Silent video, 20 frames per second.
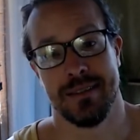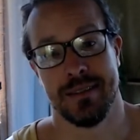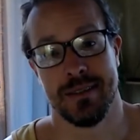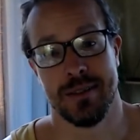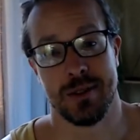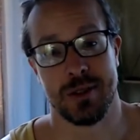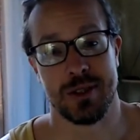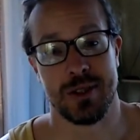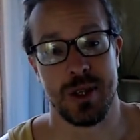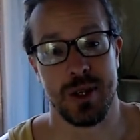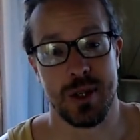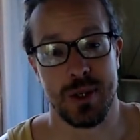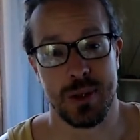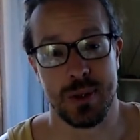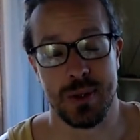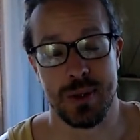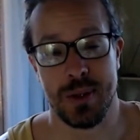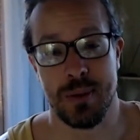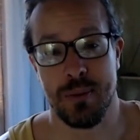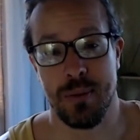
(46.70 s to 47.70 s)
there's
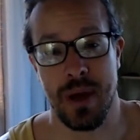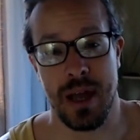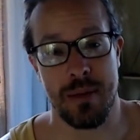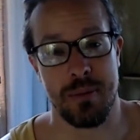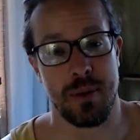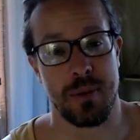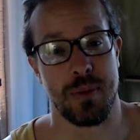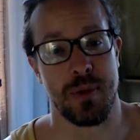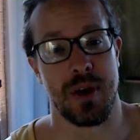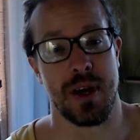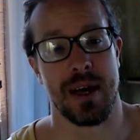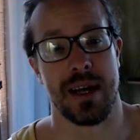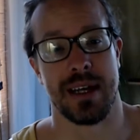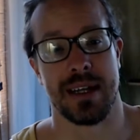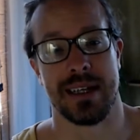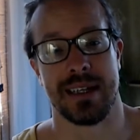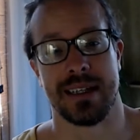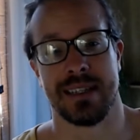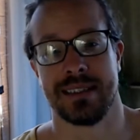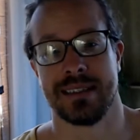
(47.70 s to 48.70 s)
no paper
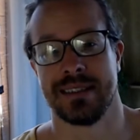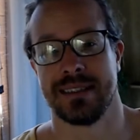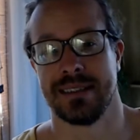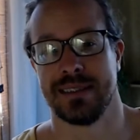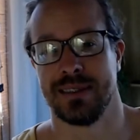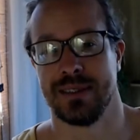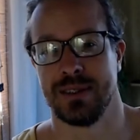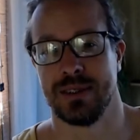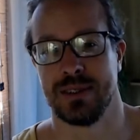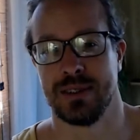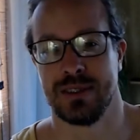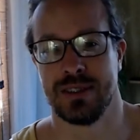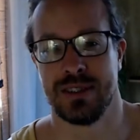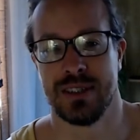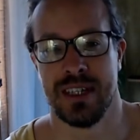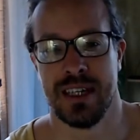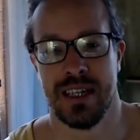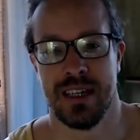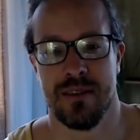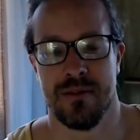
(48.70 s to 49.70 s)
products. There's
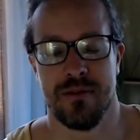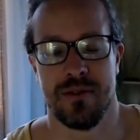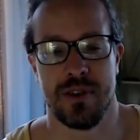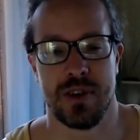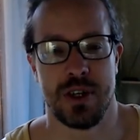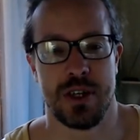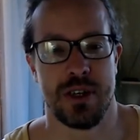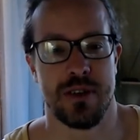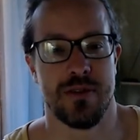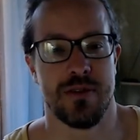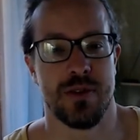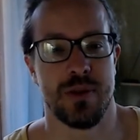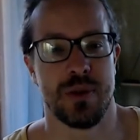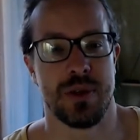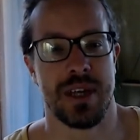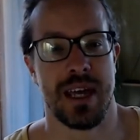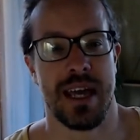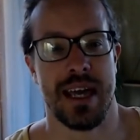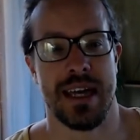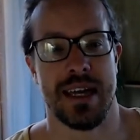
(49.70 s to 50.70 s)
very few
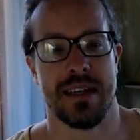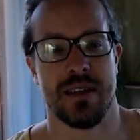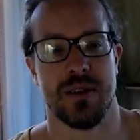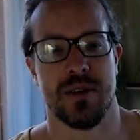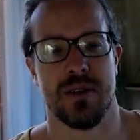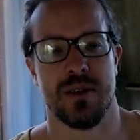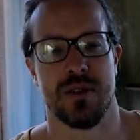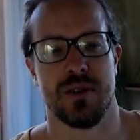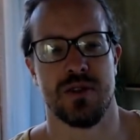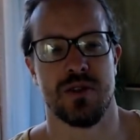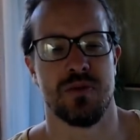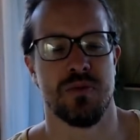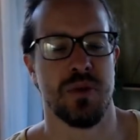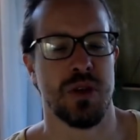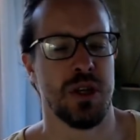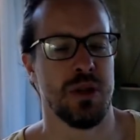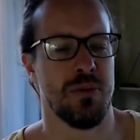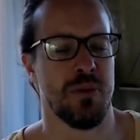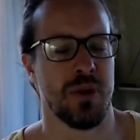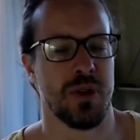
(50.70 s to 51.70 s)
canned goods.
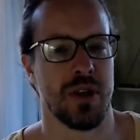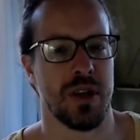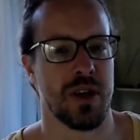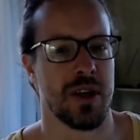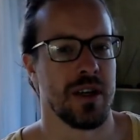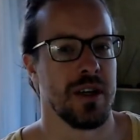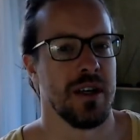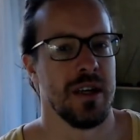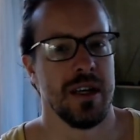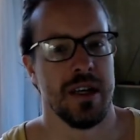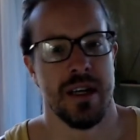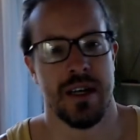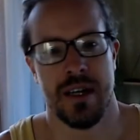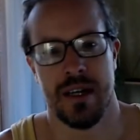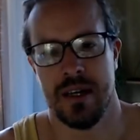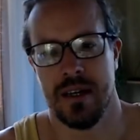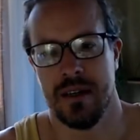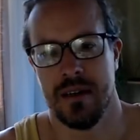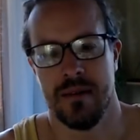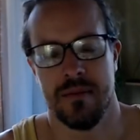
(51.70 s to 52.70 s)
People are
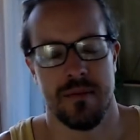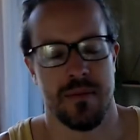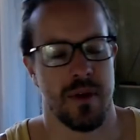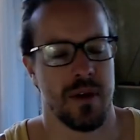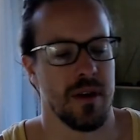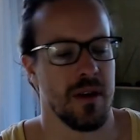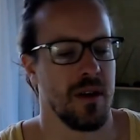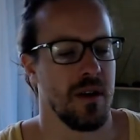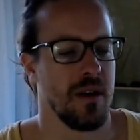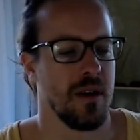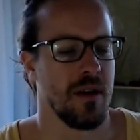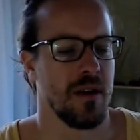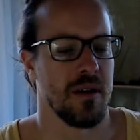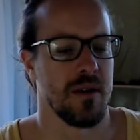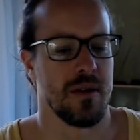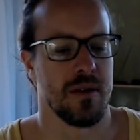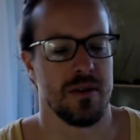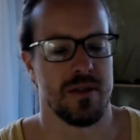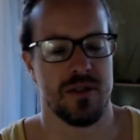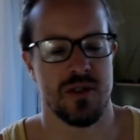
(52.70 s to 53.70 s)

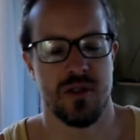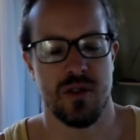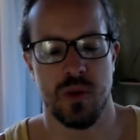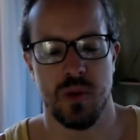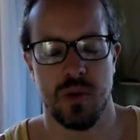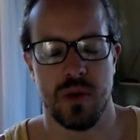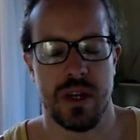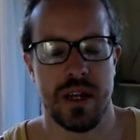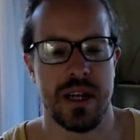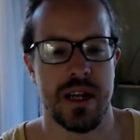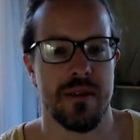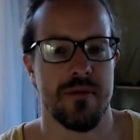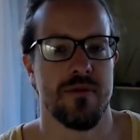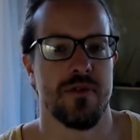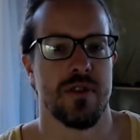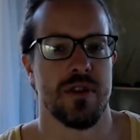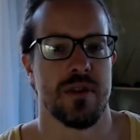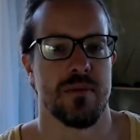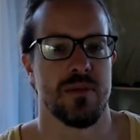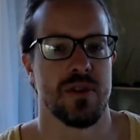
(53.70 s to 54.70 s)
are storing up for
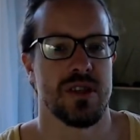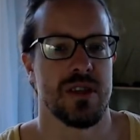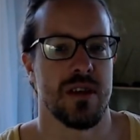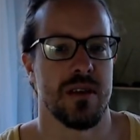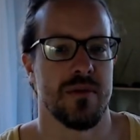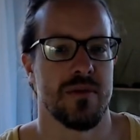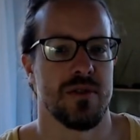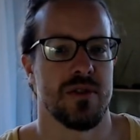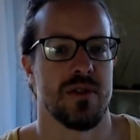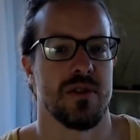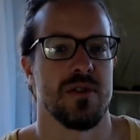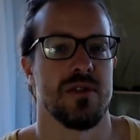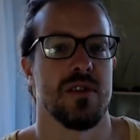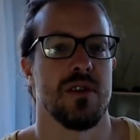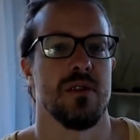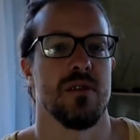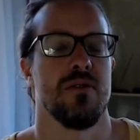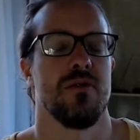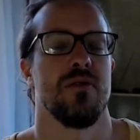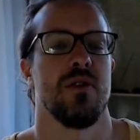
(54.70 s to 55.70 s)
themselves. They're so
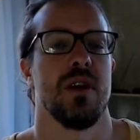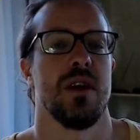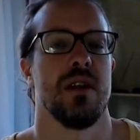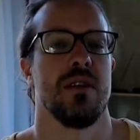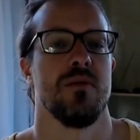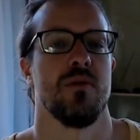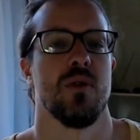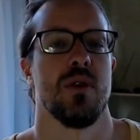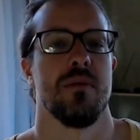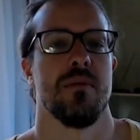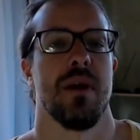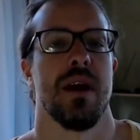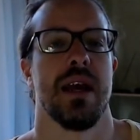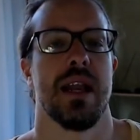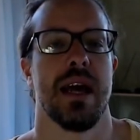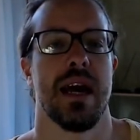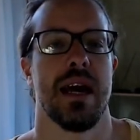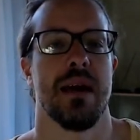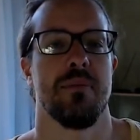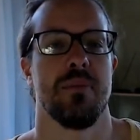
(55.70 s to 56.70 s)
afraid of what might
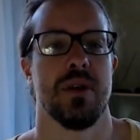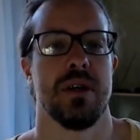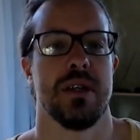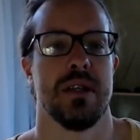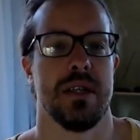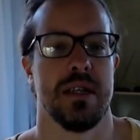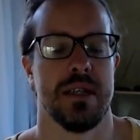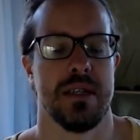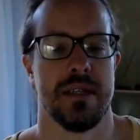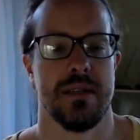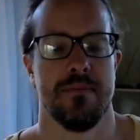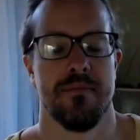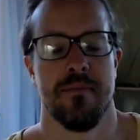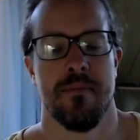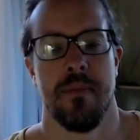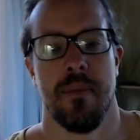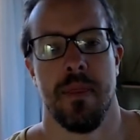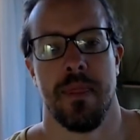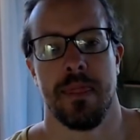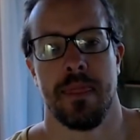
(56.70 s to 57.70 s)
happen, and
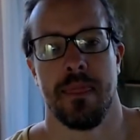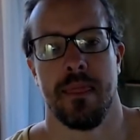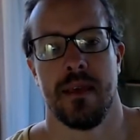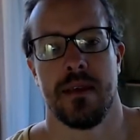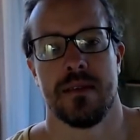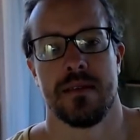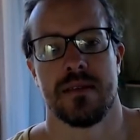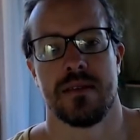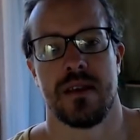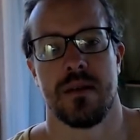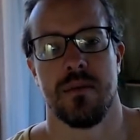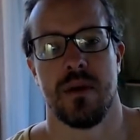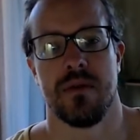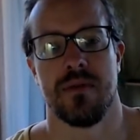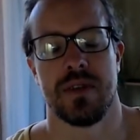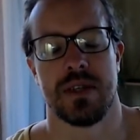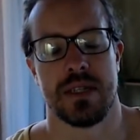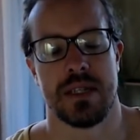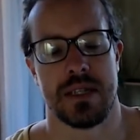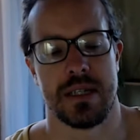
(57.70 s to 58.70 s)
some of
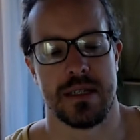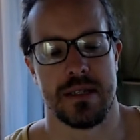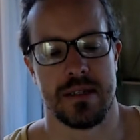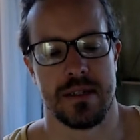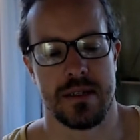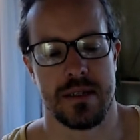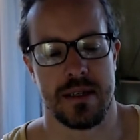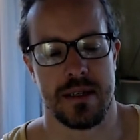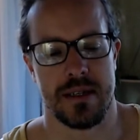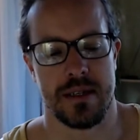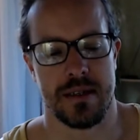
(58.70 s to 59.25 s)
it is uh,